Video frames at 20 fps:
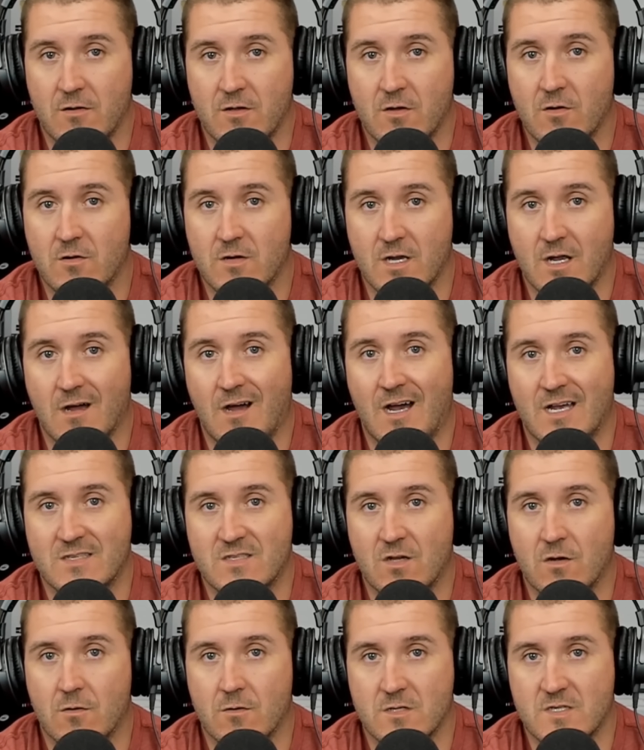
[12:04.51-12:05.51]
you go into
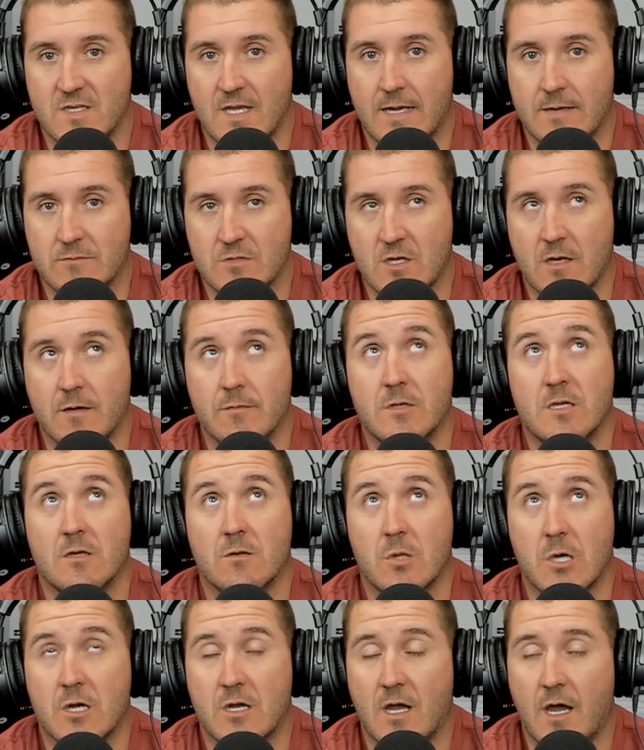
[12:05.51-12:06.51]
Costco or Sam's Club and
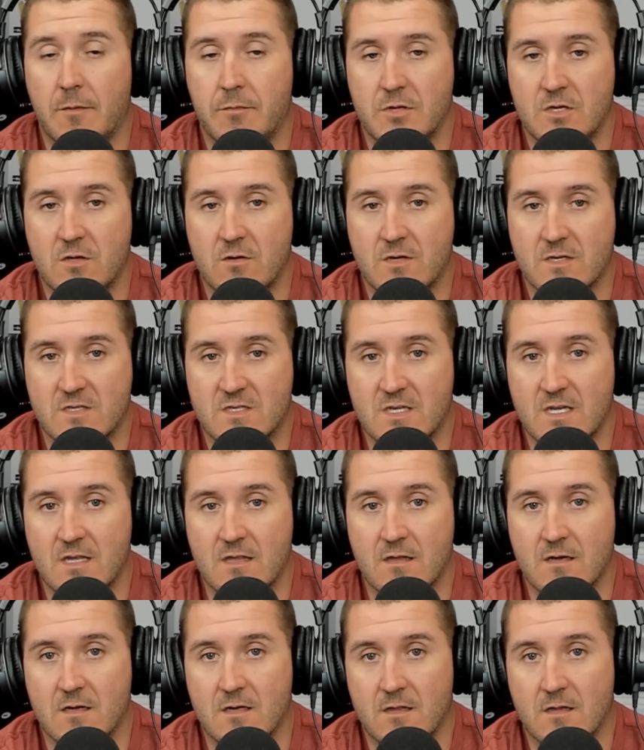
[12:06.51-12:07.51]
you look up and you could see
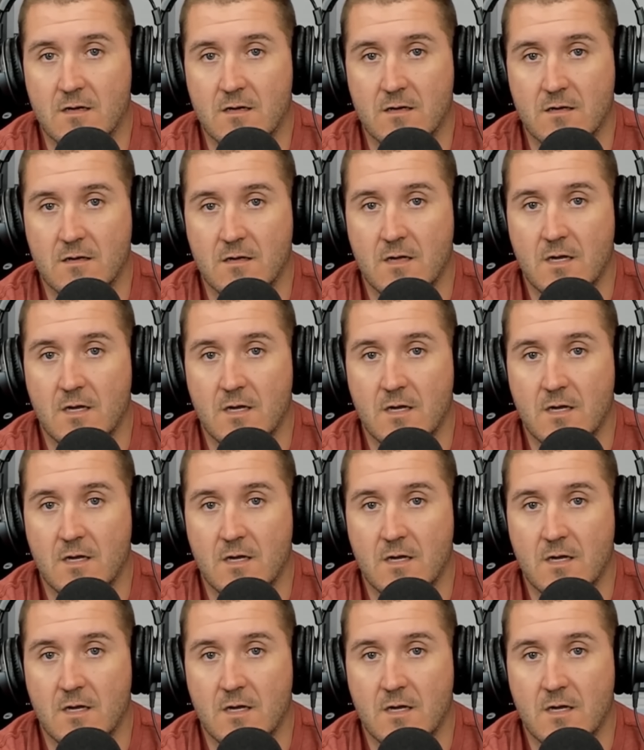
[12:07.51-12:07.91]
the the...